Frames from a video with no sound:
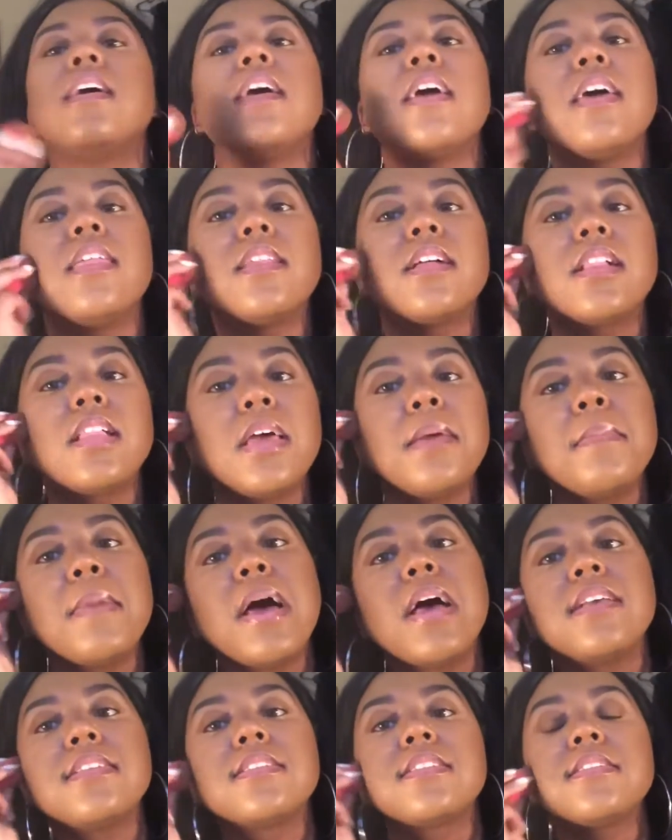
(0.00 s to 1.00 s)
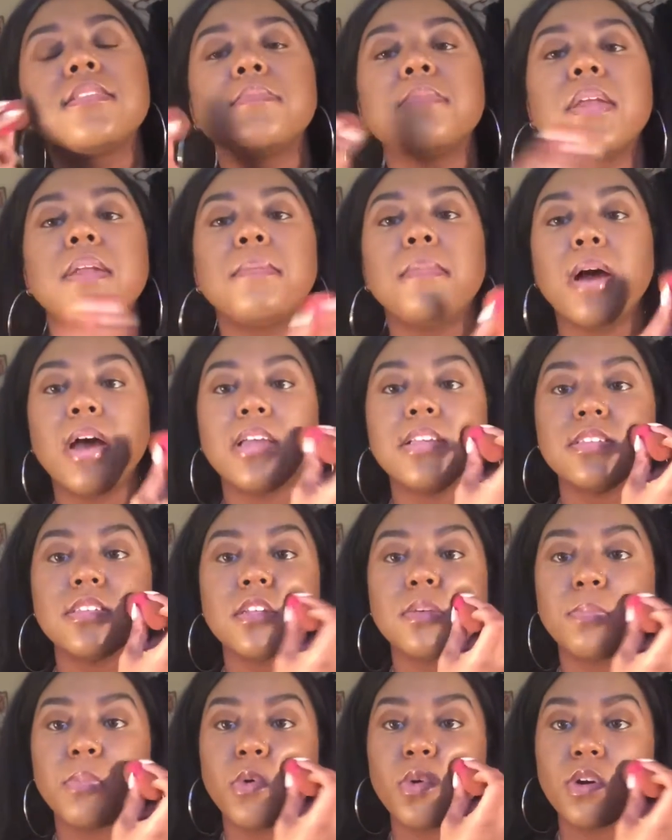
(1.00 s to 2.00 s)
and the clay masks minimize their
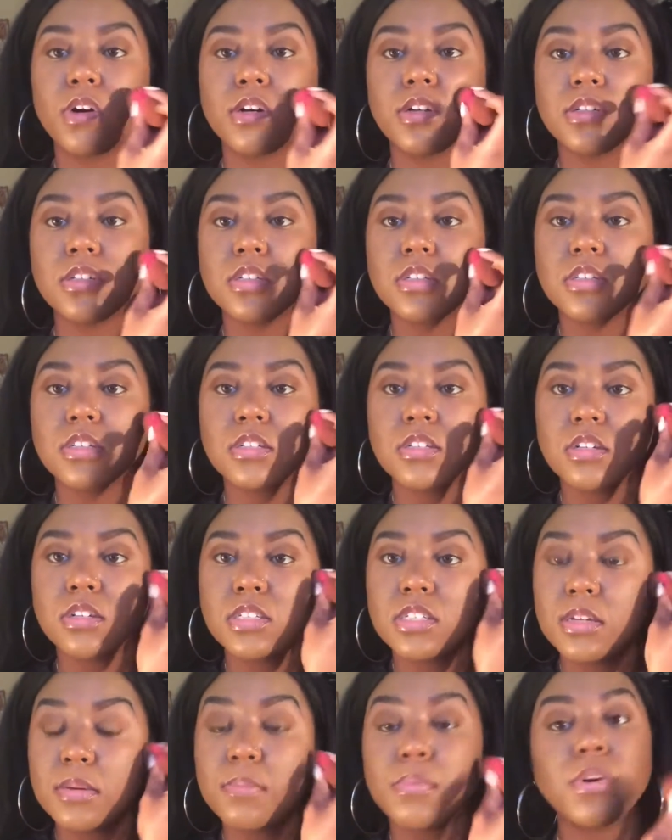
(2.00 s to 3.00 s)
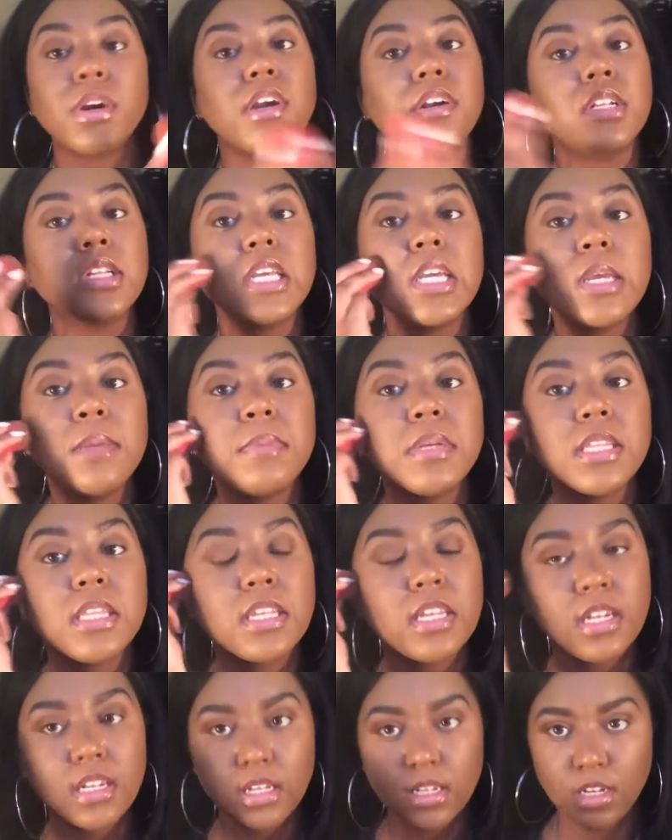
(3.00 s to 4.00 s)
pores temporarily, but
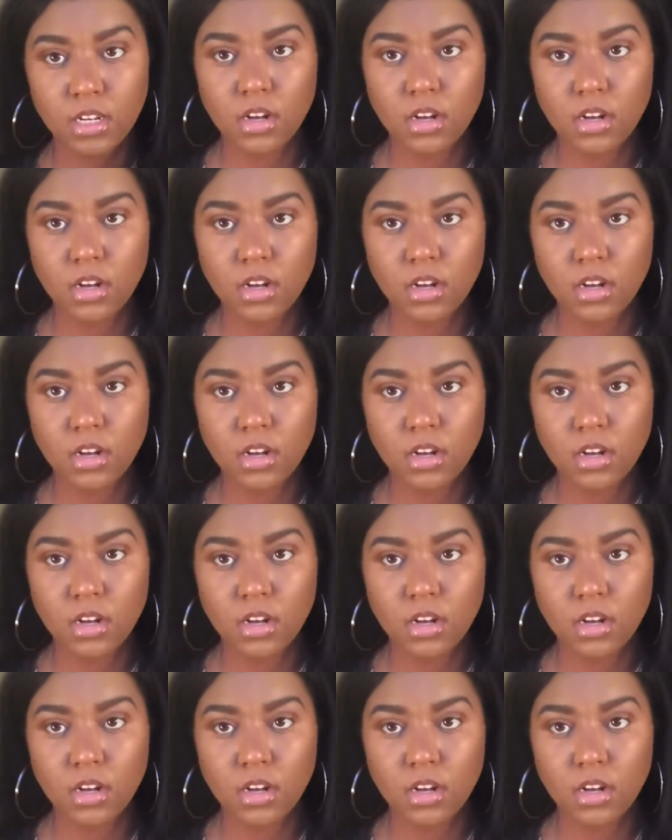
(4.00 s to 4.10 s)
then,